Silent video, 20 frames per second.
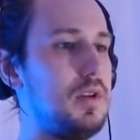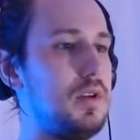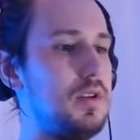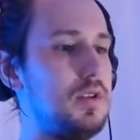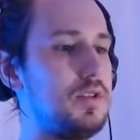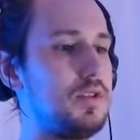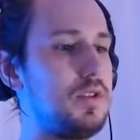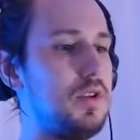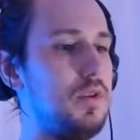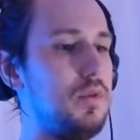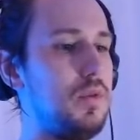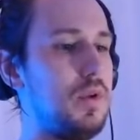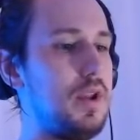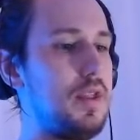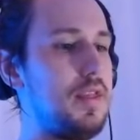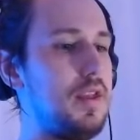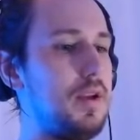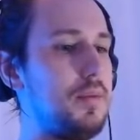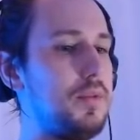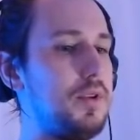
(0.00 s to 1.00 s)
So what I
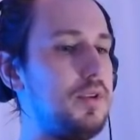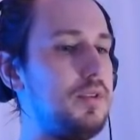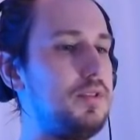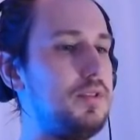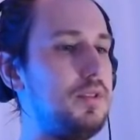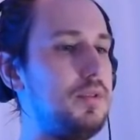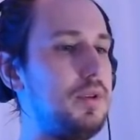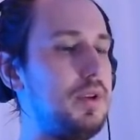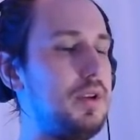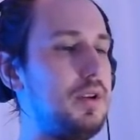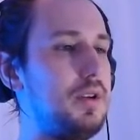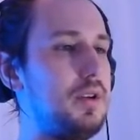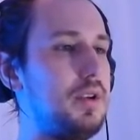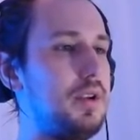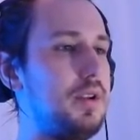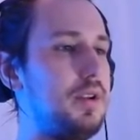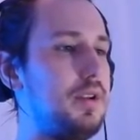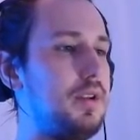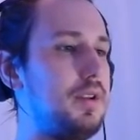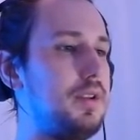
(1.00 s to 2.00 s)
think I'm going to do here
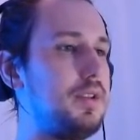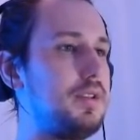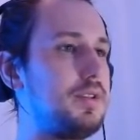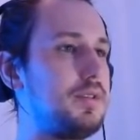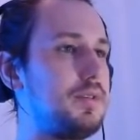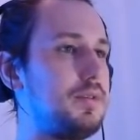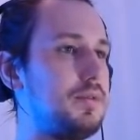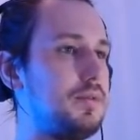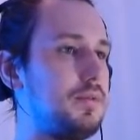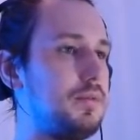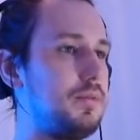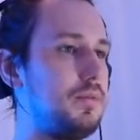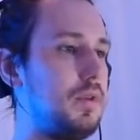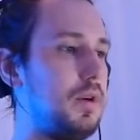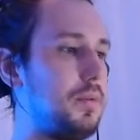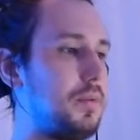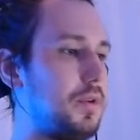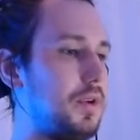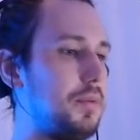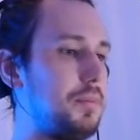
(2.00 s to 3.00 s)
is, well,
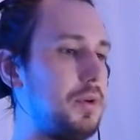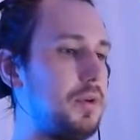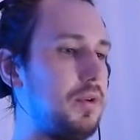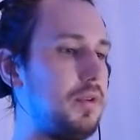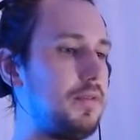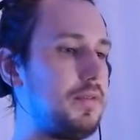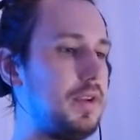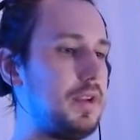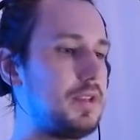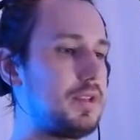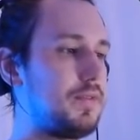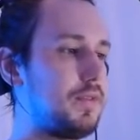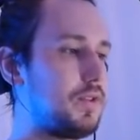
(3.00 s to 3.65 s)
we're going to be going face for